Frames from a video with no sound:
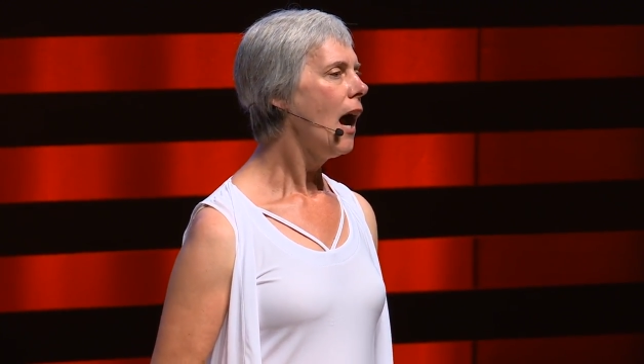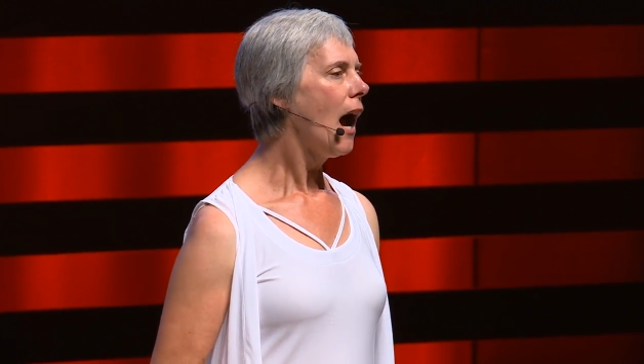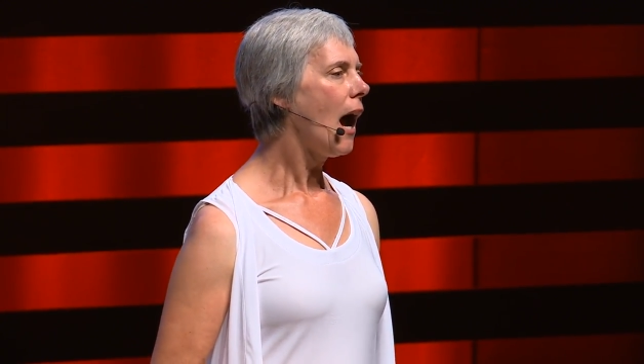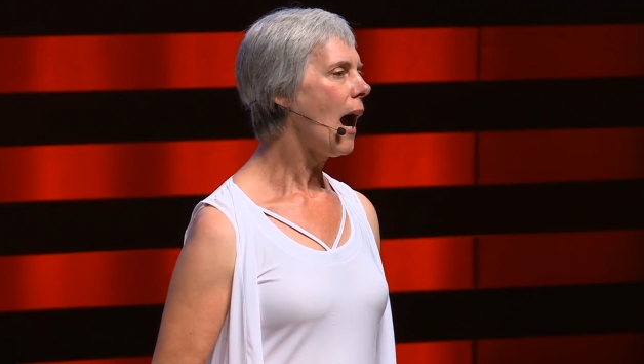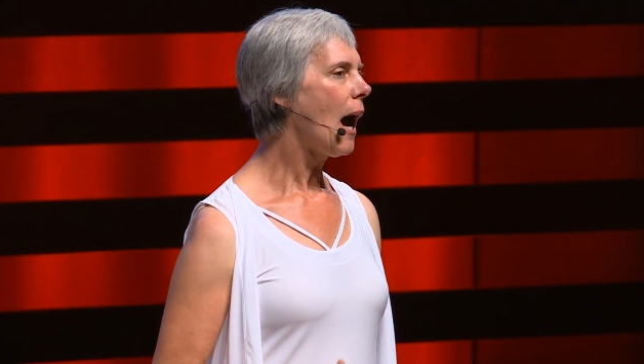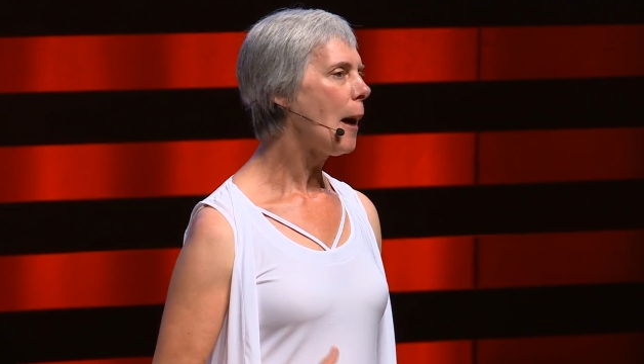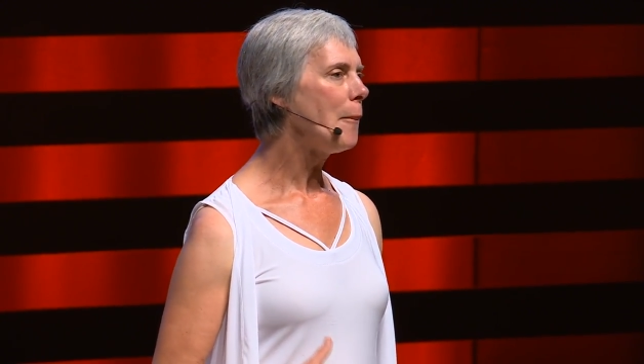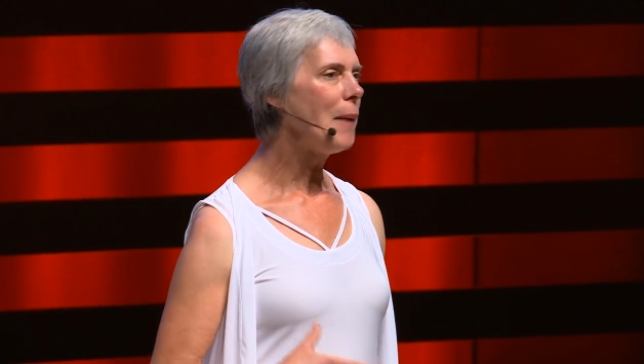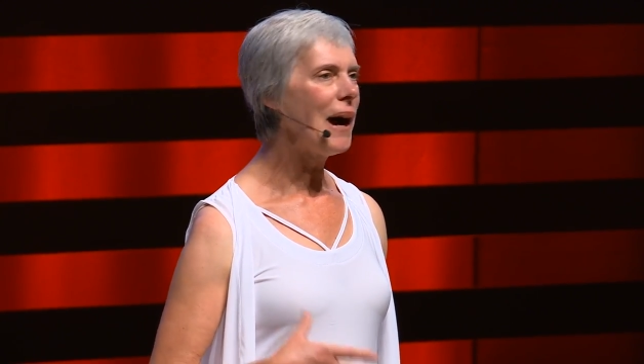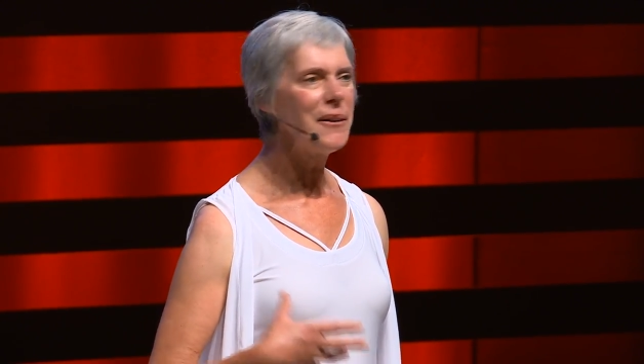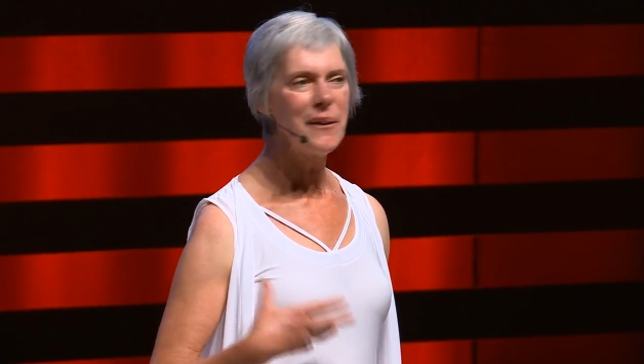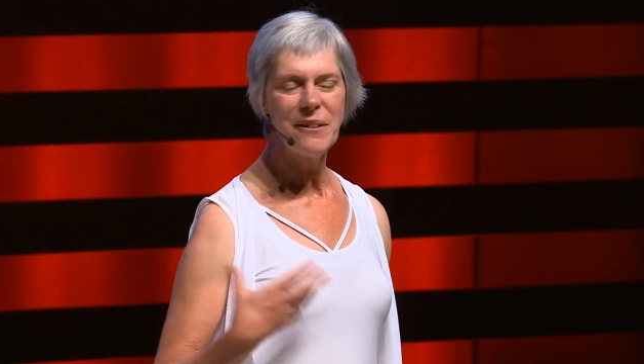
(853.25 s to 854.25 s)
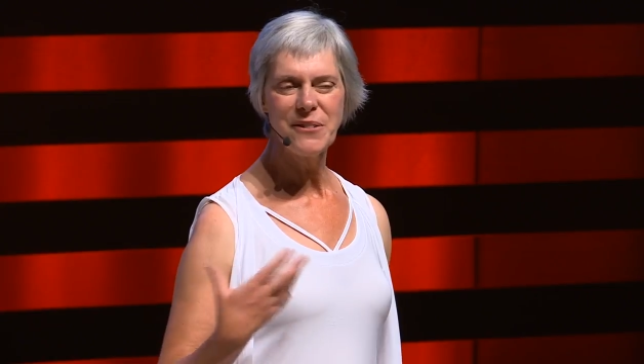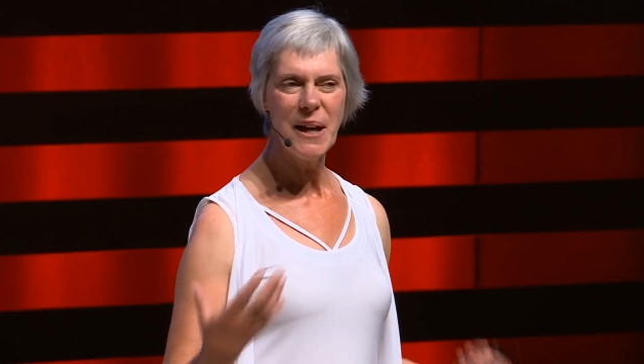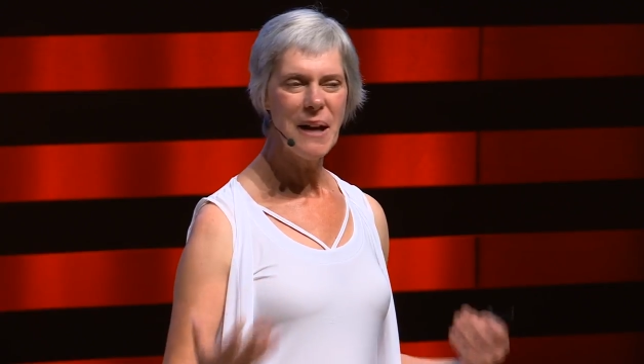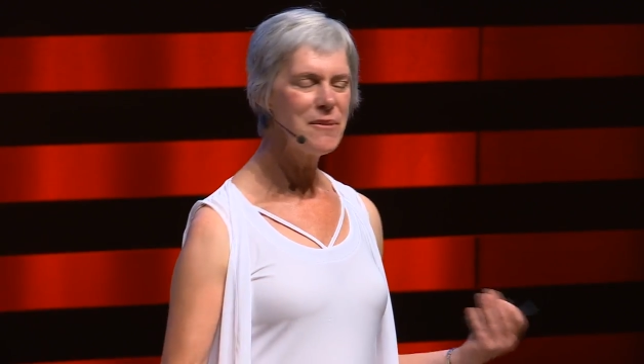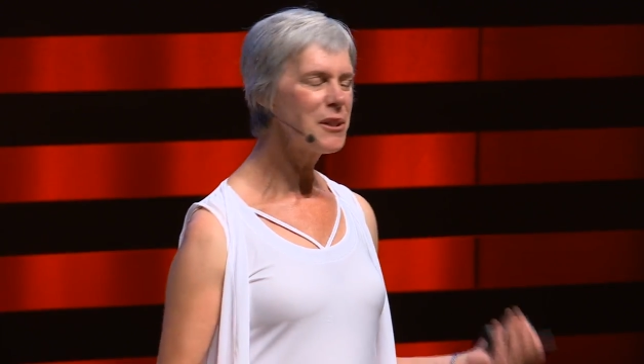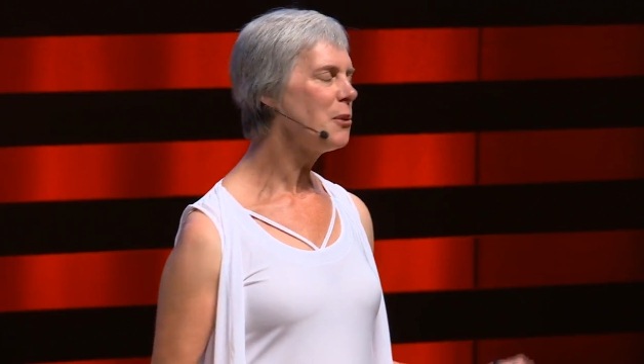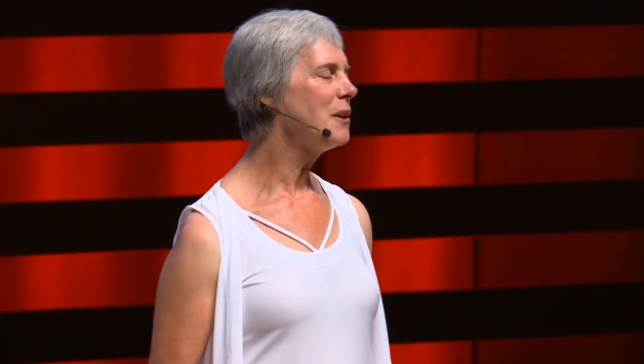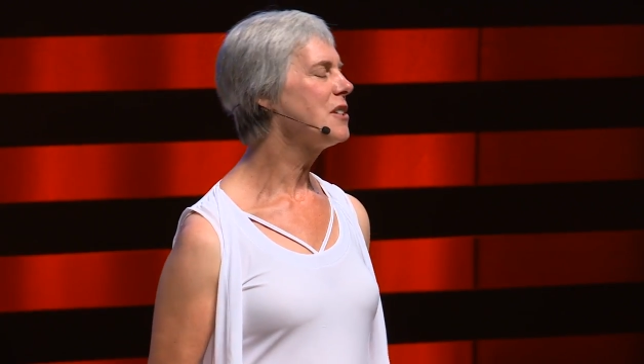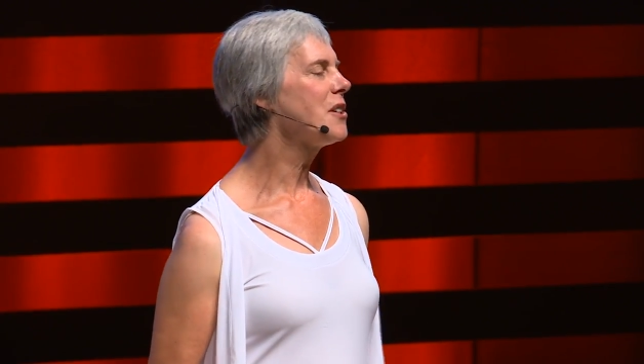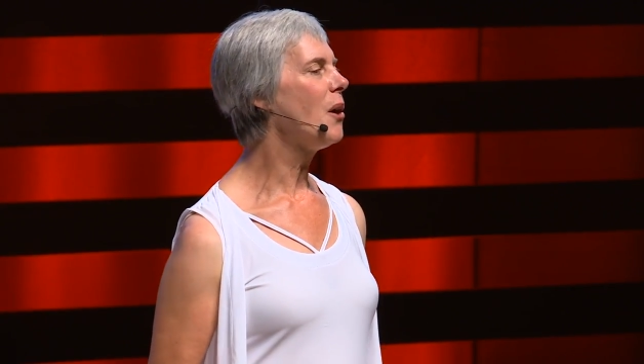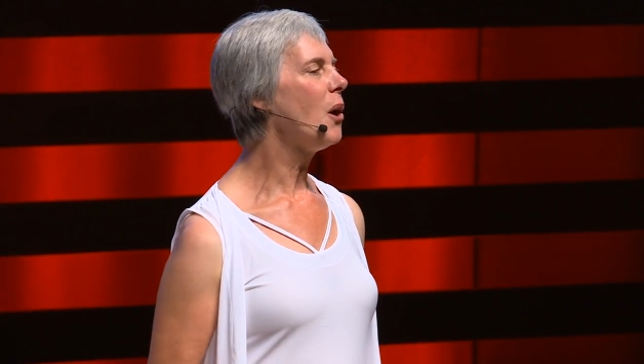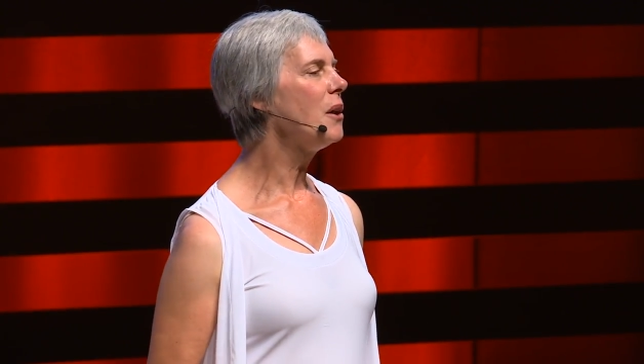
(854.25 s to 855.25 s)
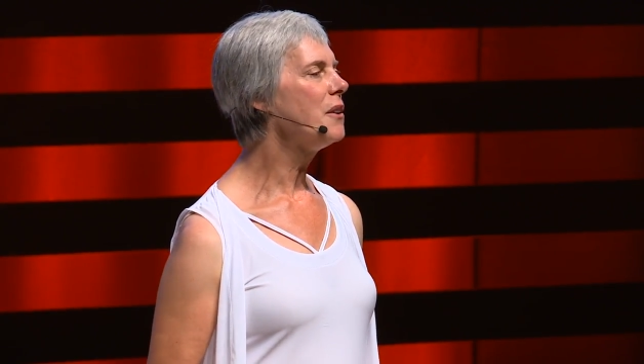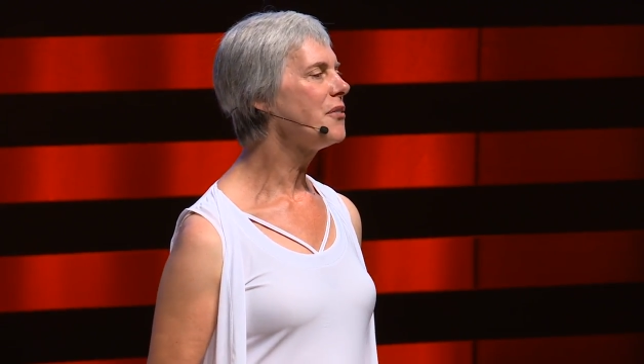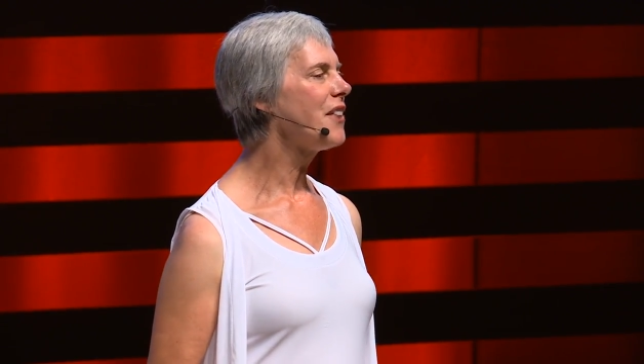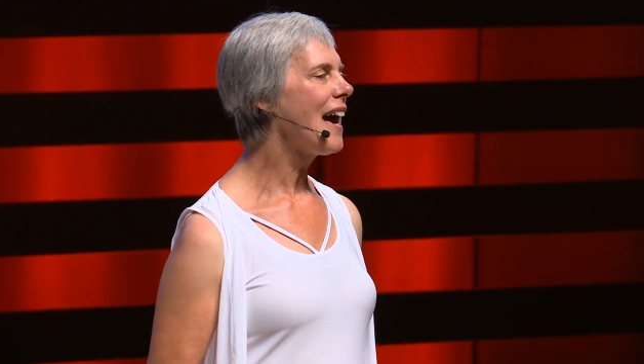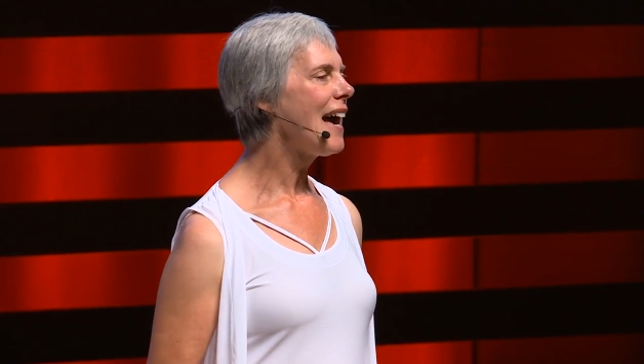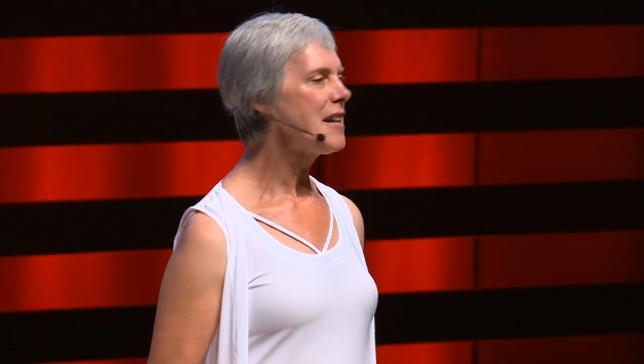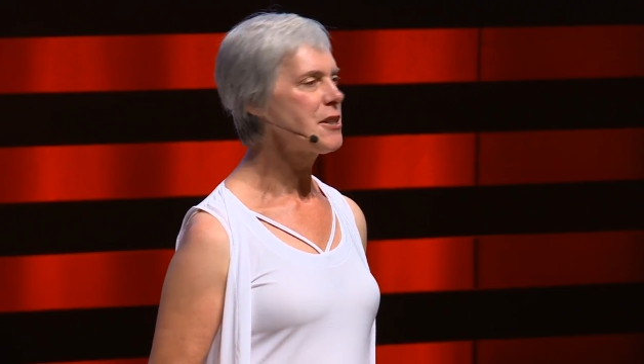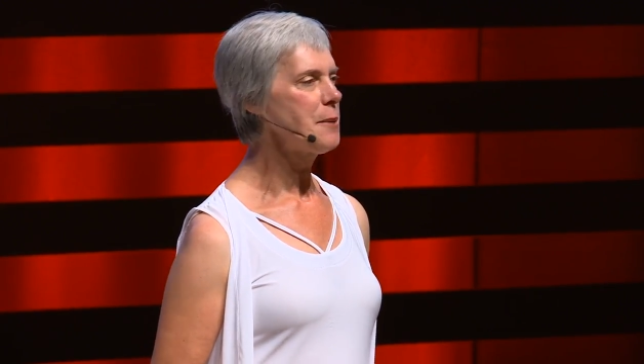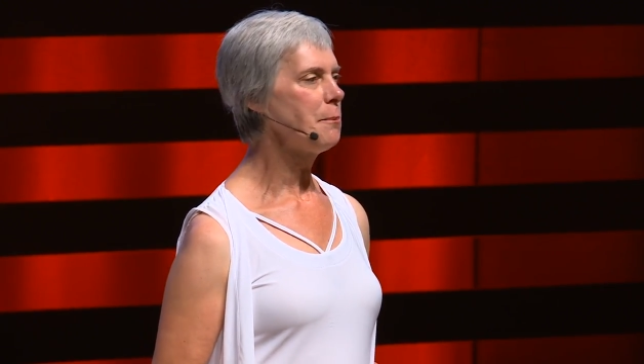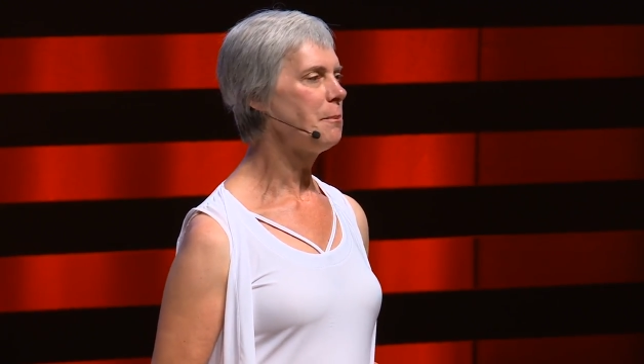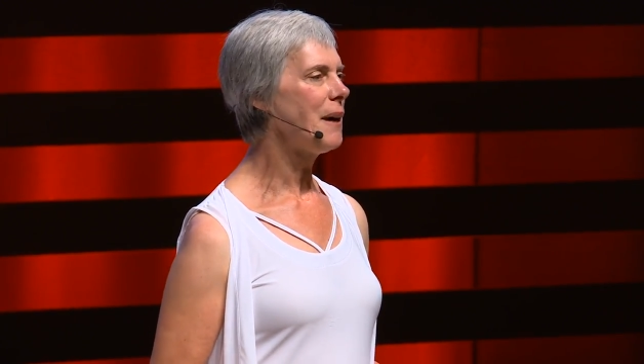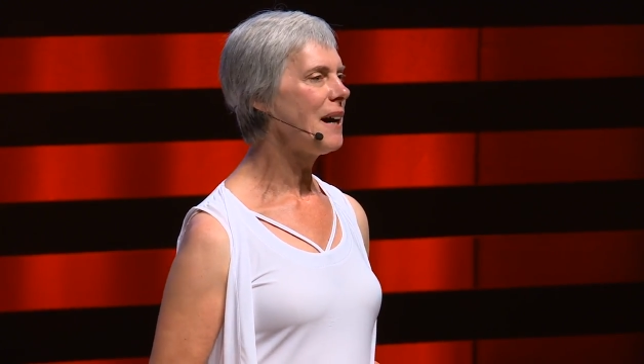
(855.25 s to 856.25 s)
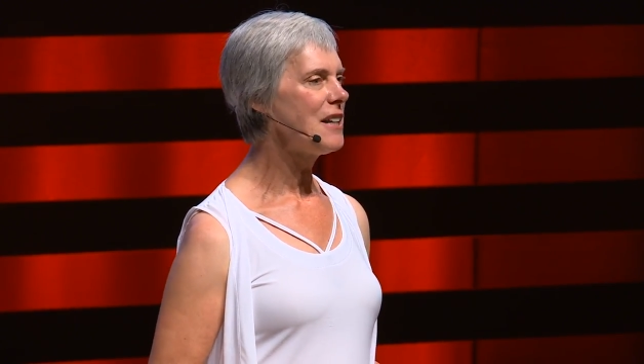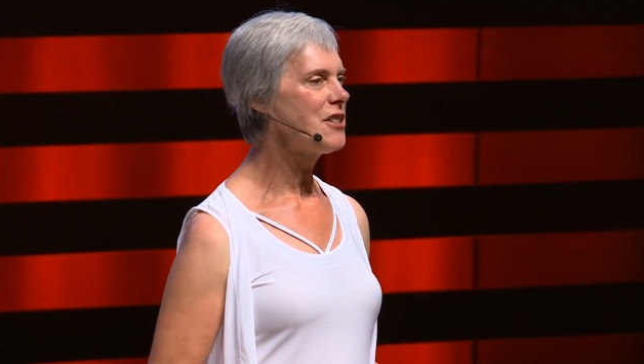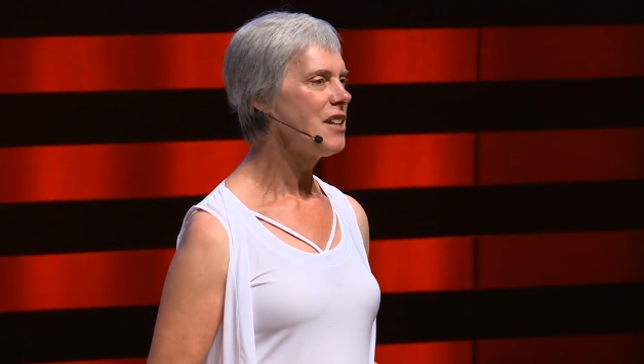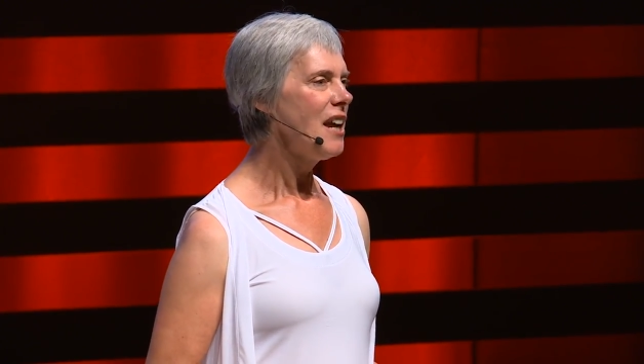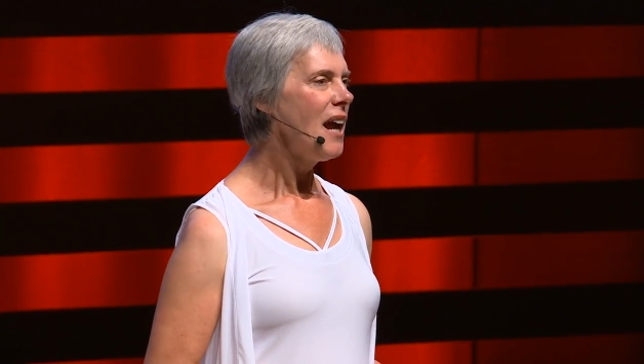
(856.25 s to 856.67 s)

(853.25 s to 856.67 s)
Um, I don't have time to go into all of that, but